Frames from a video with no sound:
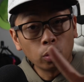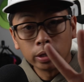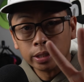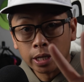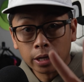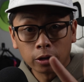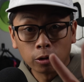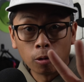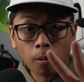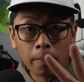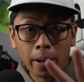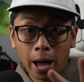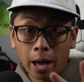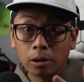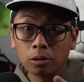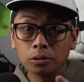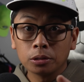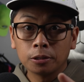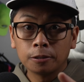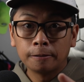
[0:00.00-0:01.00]
identical
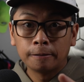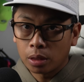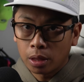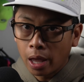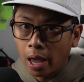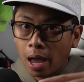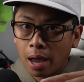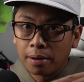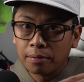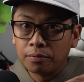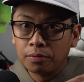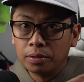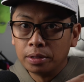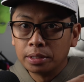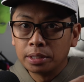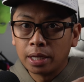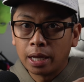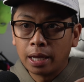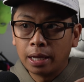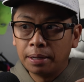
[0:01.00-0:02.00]
paddles, they have the
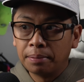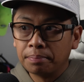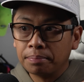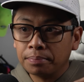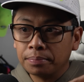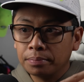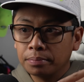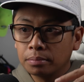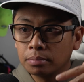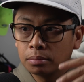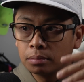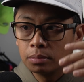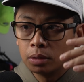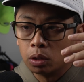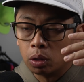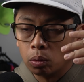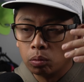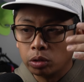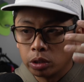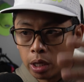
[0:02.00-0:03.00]
same, you
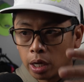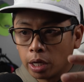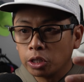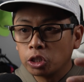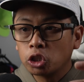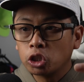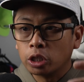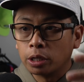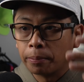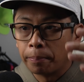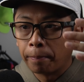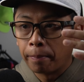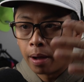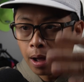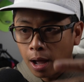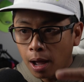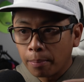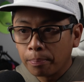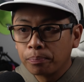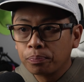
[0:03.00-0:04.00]
know, touch and
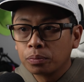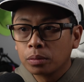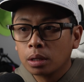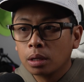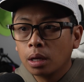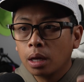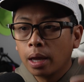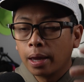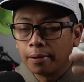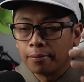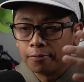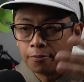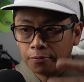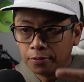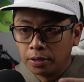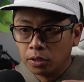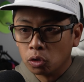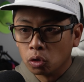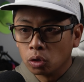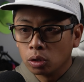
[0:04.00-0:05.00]
pop and
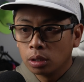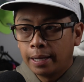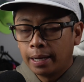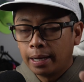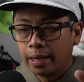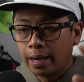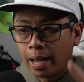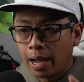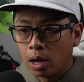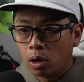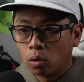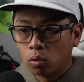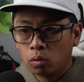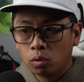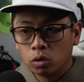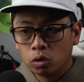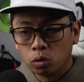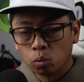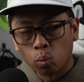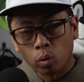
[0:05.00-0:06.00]
feel. Now,
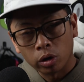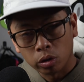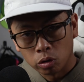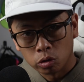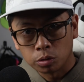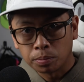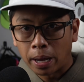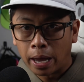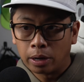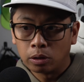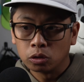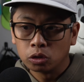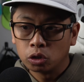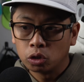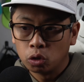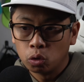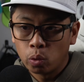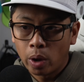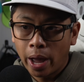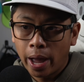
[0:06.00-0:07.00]
one of those paddles,
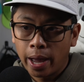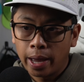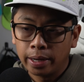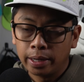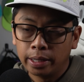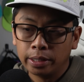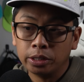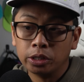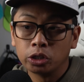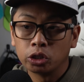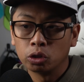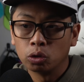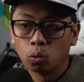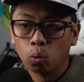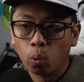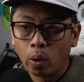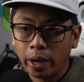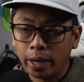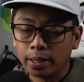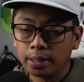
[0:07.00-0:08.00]
you add additional
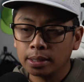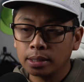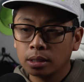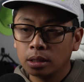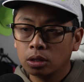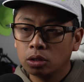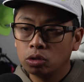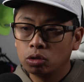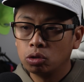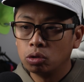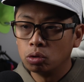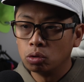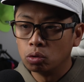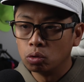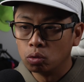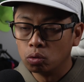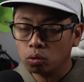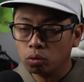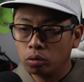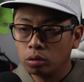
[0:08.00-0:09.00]
weight
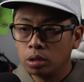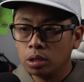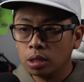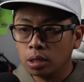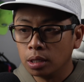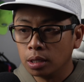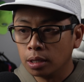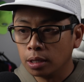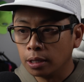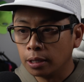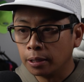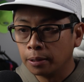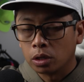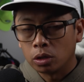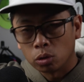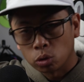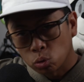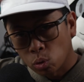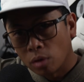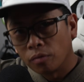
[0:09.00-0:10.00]
to the
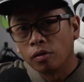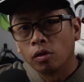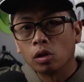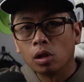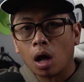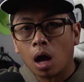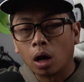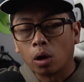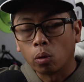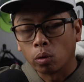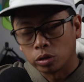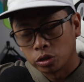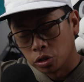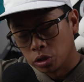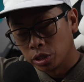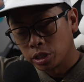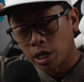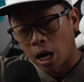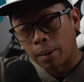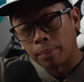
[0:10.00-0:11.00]
12 o'clock or to
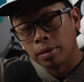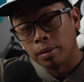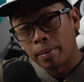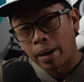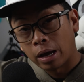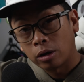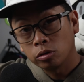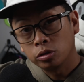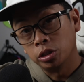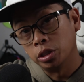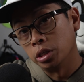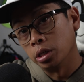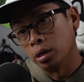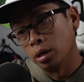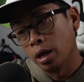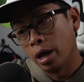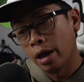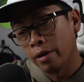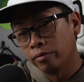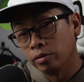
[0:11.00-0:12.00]
the top of the paddle to
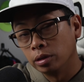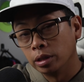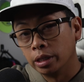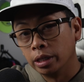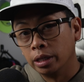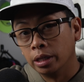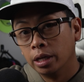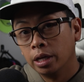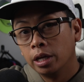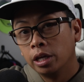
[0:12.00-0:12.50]
heavily